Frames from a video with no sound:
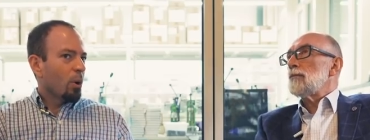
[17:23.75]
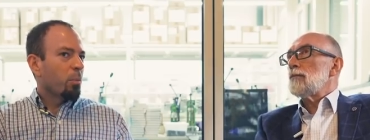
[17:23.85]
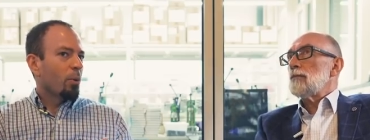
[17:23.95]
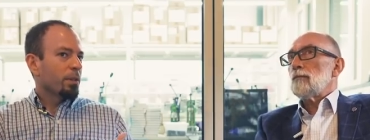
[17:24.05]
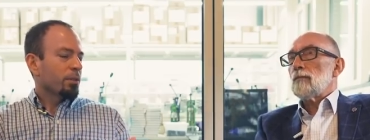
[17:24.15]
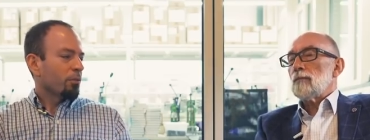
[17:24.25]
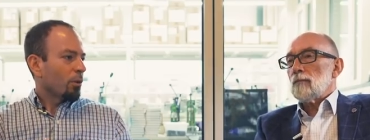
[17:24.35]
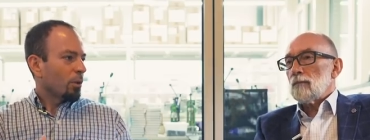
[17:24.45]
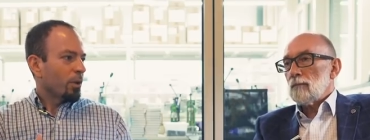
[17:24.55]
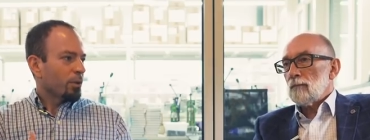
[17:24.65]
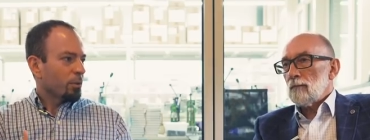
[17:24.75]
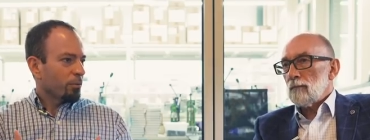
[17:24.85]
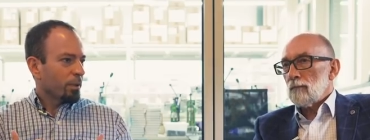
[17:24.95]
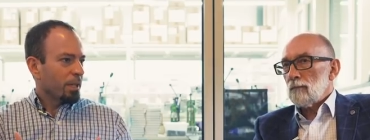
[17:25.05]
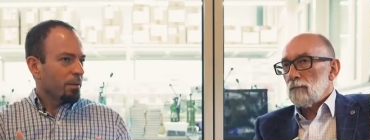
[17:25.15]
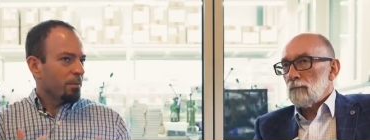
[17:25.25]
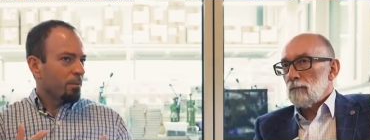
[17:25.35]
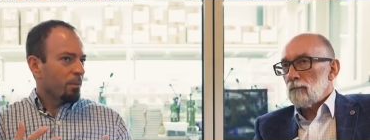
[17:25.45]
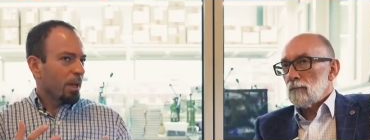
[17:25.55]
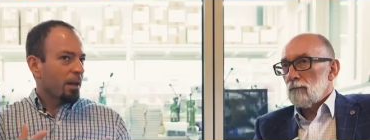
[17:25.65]
Speaker 1: ballpoints and rollerballs were really
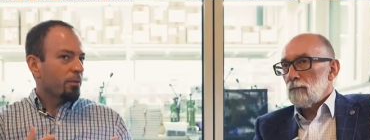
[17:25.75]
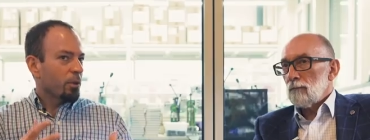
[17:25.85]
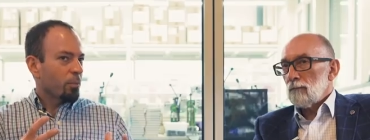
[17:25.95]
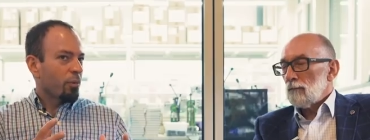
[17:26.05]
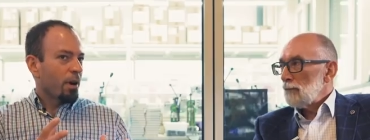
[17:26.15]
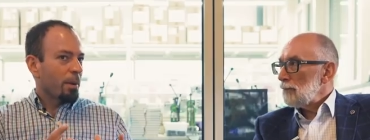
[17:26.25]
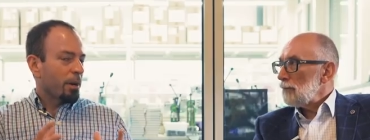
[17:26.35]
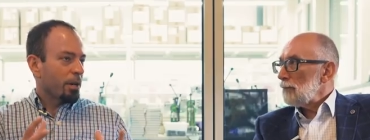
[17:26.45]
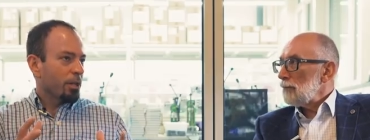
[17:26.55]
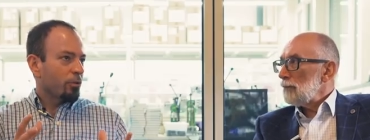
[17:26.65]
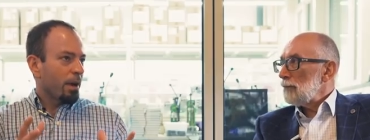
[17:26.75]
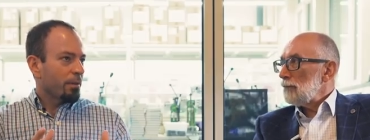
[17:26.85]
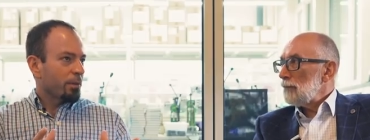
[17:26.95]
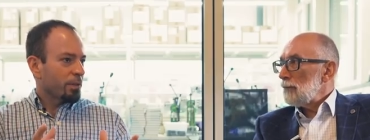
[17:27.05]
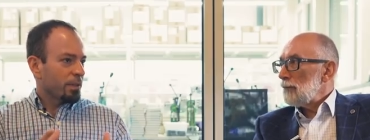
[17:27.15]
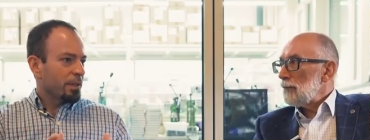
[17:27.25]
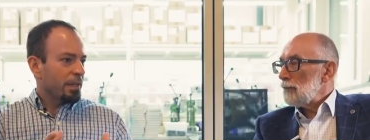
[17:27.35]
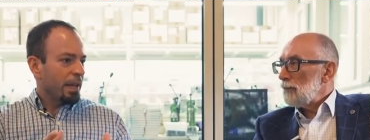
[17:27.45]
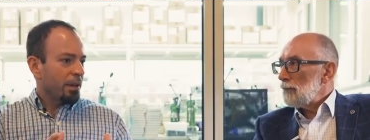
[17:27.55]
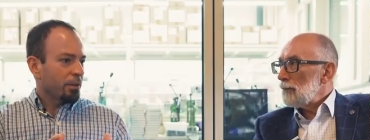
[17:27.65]
kind of your primary drivers in
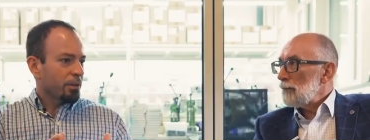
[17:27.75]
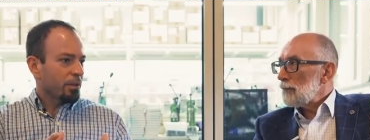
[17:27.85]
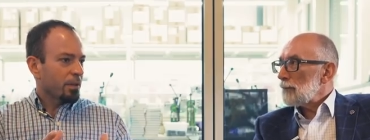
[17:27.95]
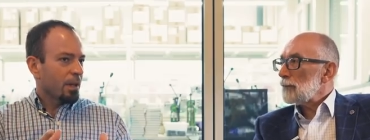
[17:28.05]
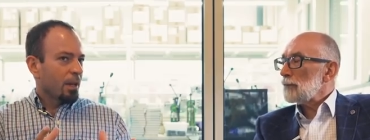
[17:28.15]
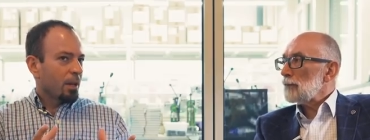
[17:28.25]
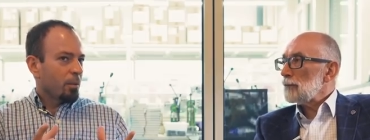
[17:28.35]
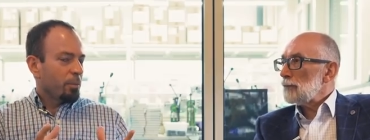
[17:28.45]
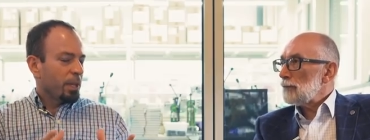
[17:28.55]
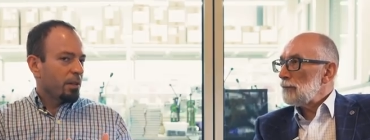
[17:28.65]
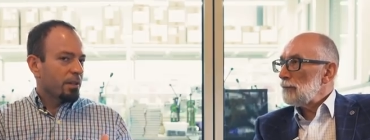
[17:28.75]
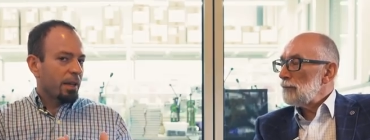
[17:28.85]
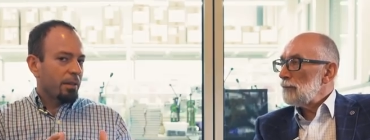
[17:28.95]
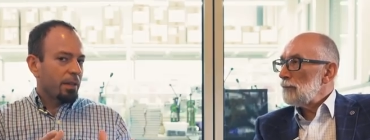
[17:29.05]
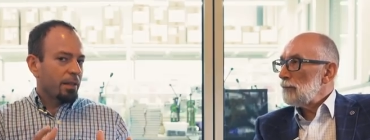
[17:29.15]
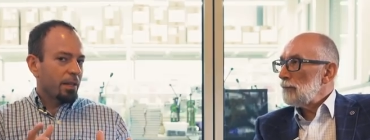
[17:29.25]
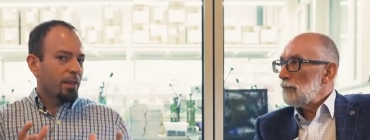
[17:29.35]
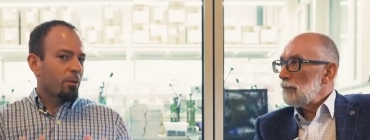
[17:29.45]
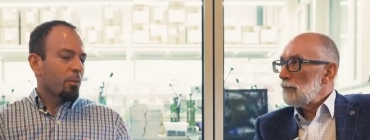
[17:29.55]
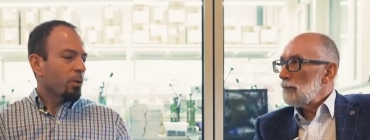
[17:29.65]
sales mm-hmm. because I think
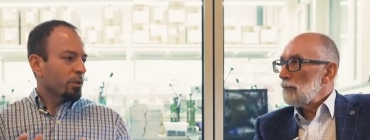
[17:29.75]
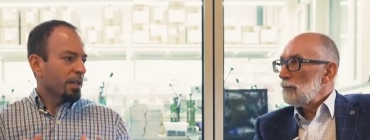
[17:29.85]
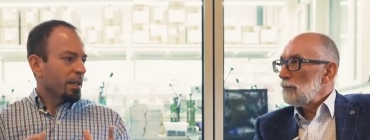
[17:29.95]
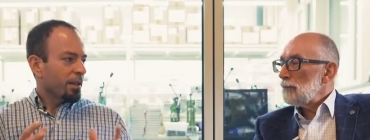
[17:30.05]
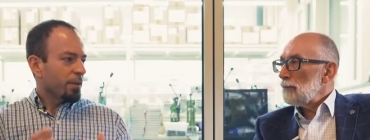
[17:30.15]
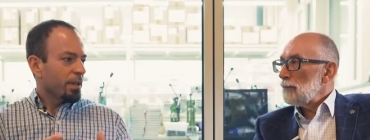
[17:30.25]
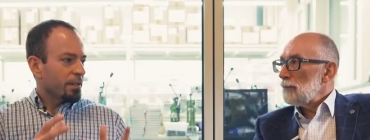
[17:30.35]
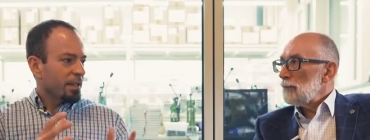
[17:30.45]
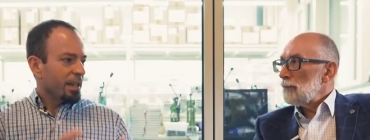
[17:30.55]
that they were mostly given as